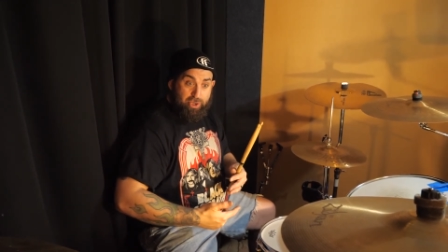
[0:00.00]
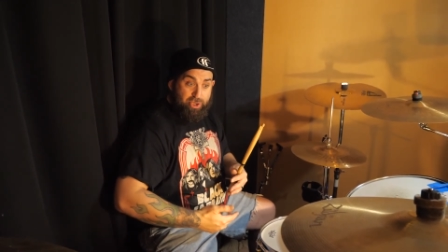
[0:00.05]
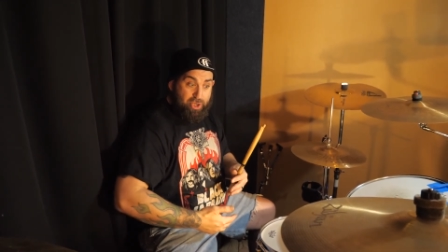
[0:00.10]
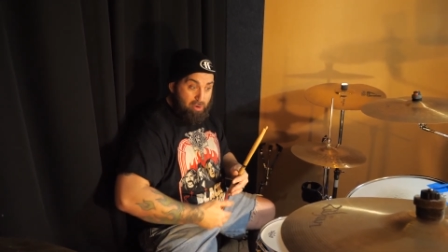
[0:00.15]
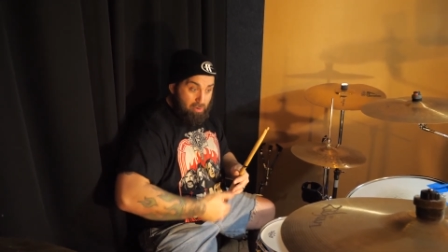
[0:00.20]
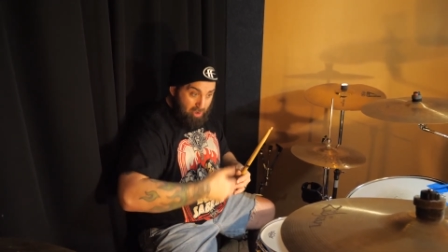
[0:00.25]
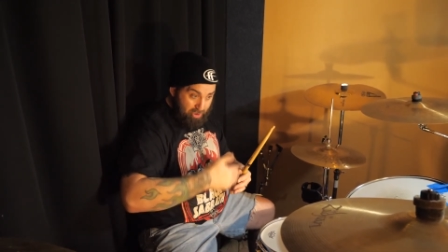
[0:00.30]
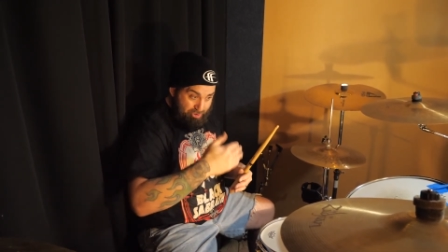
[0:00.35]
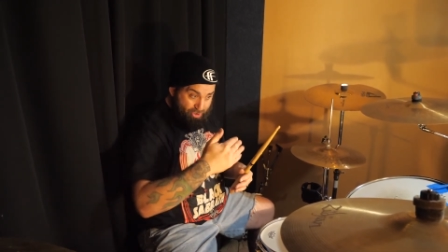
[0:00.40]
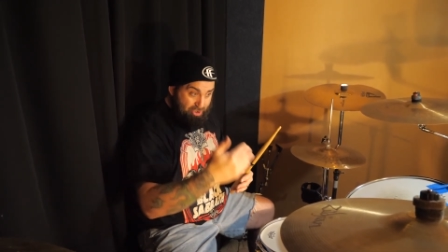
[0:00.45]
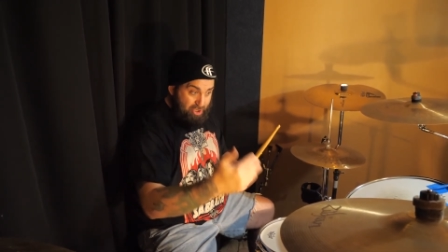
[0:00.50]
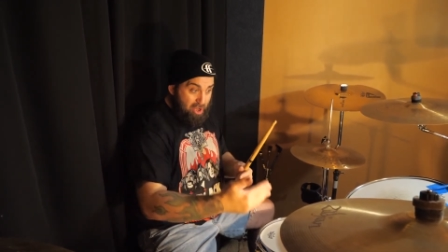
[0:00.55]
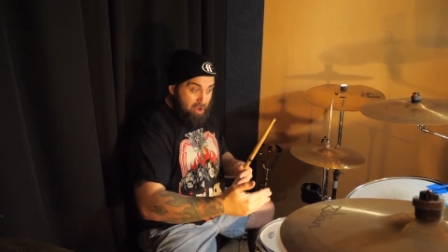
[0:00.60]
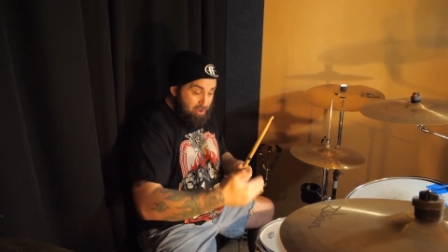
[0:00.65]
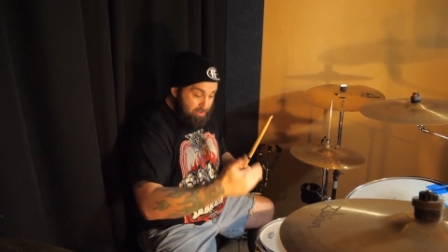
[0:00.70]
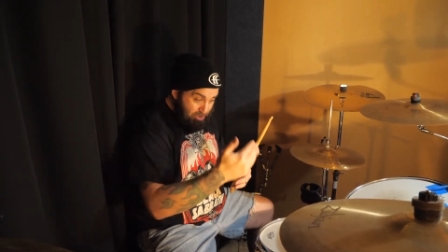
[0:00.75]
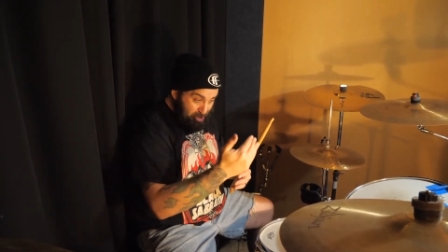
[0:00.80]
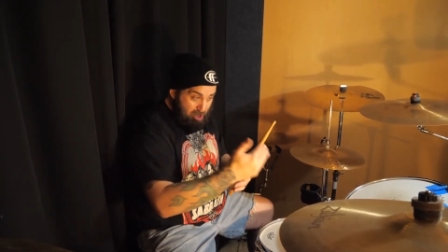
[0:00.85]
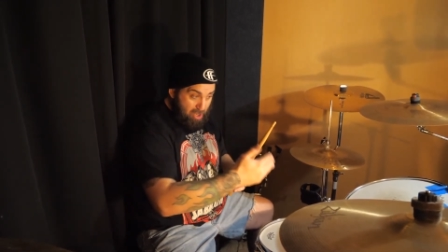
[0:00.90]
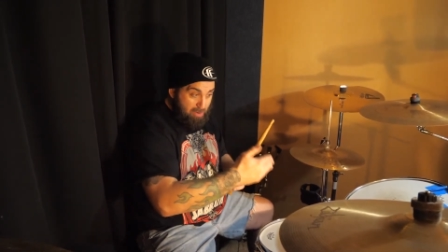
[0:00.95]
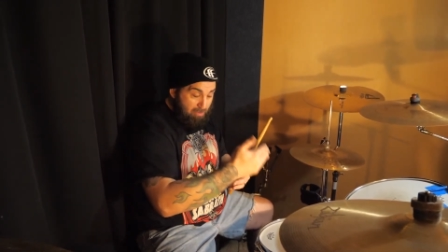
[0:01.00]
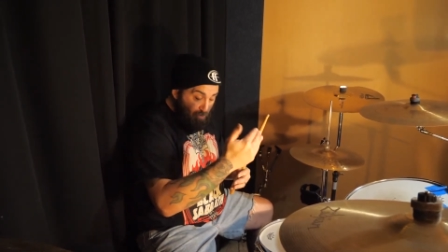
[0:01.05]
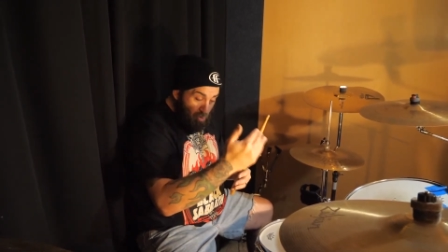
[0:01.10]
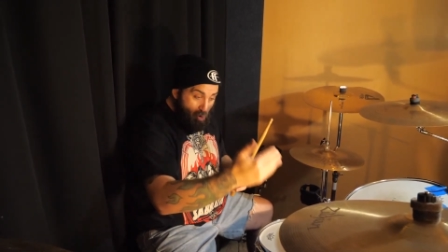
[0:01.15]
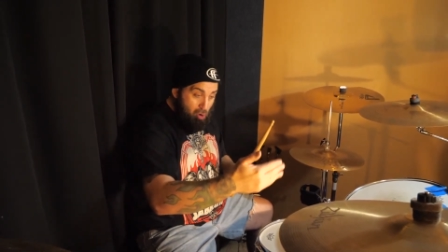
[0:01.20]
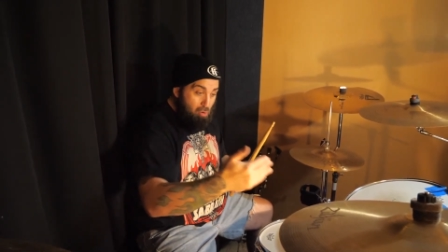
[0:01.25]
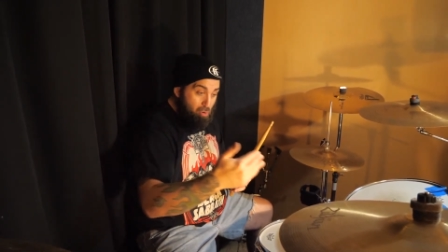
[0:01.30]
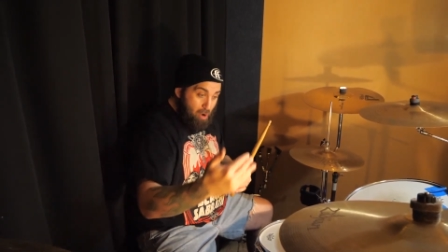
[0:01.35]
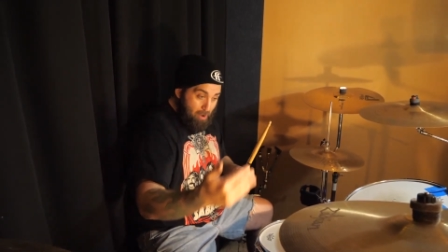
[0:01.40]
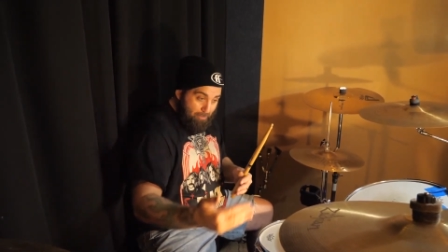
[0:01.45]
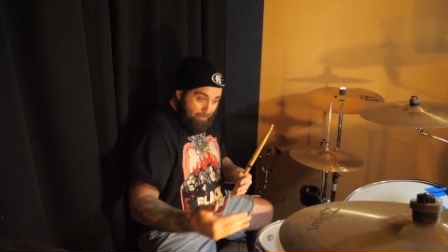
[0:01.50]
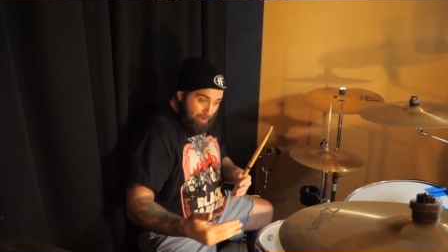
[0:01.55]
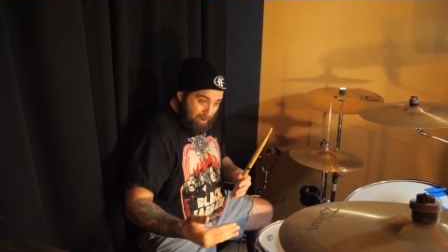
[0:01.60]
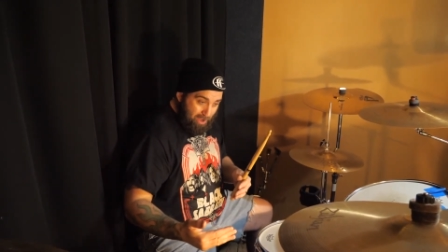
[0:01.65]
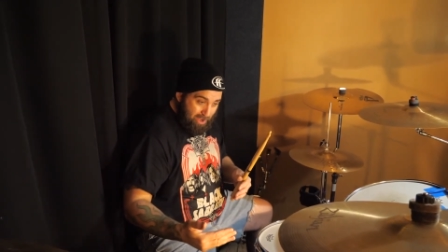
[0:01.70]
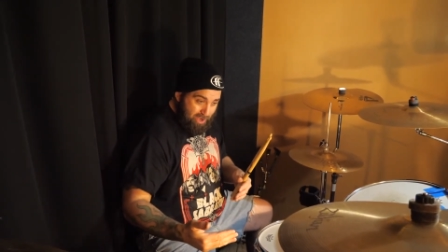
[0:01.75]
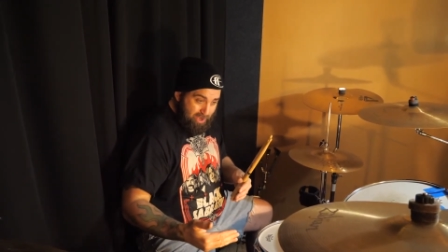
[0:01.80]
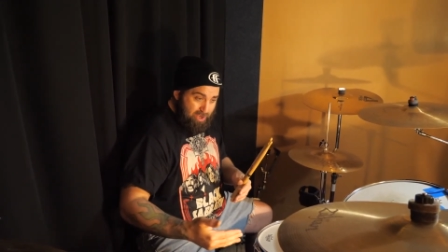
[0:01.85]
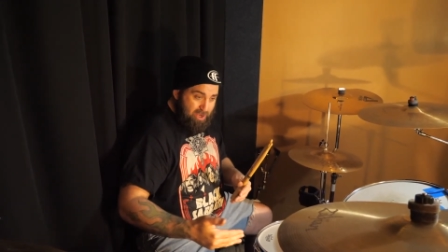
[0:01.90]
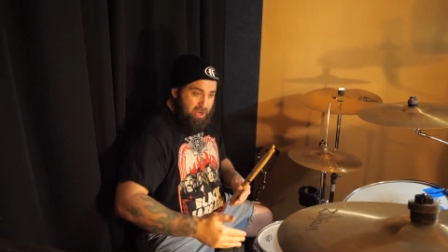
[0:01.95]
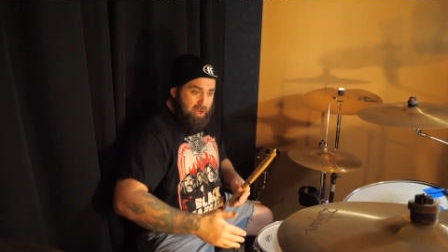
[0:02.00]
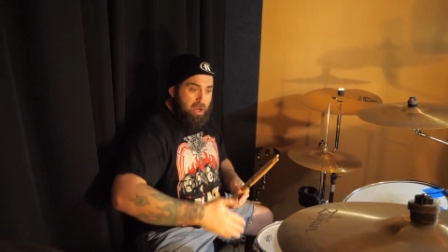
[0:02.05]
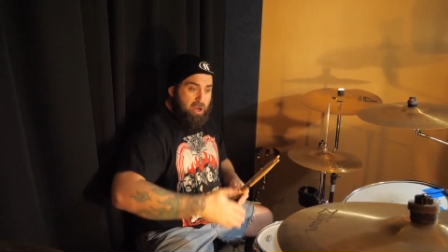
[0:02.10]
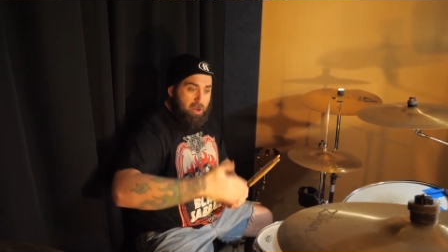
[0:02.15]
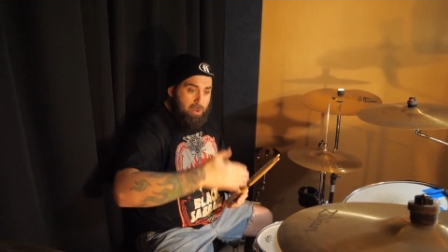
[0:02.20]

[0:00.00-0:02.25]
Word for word: So I just, I, you know, the more I play,